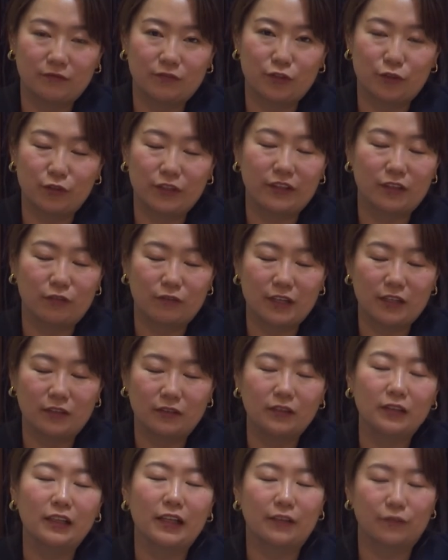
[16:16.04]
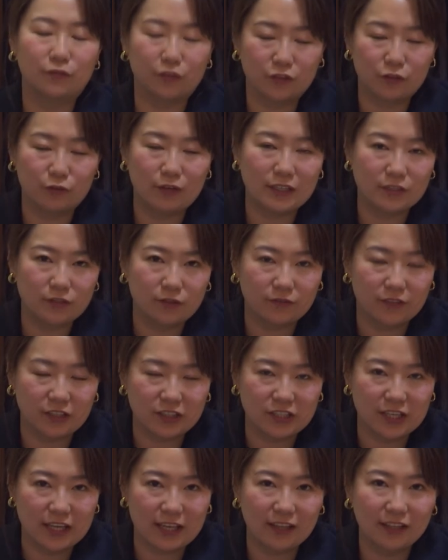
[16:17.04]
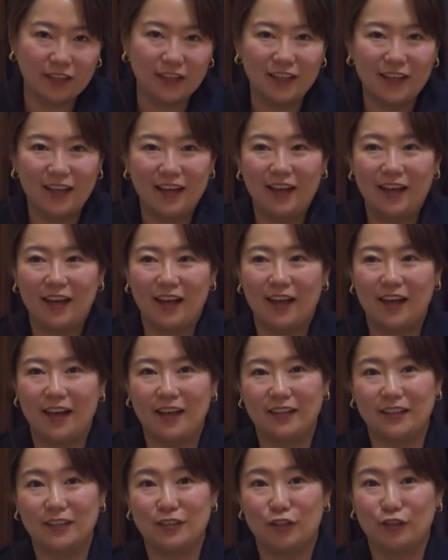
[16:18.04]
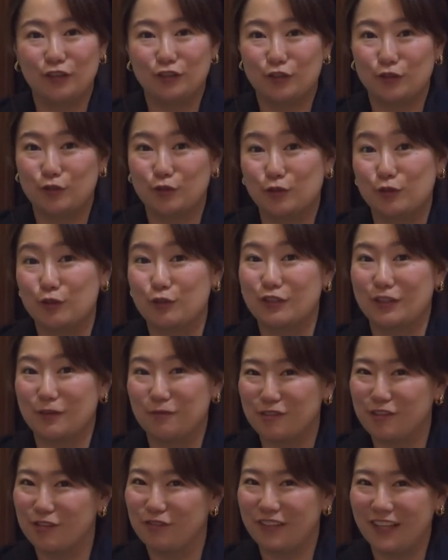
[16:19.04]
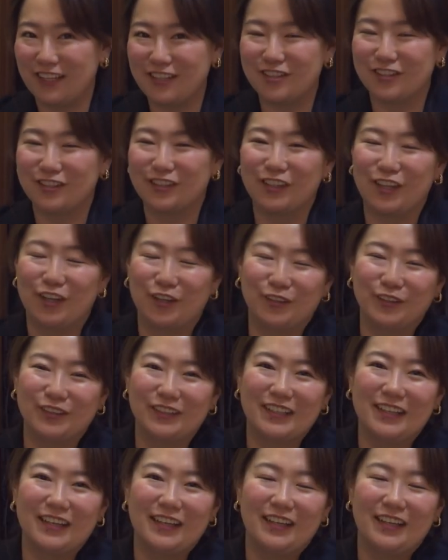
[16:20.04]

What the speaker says: during the for the rest of the day, and also to do some reflection alone.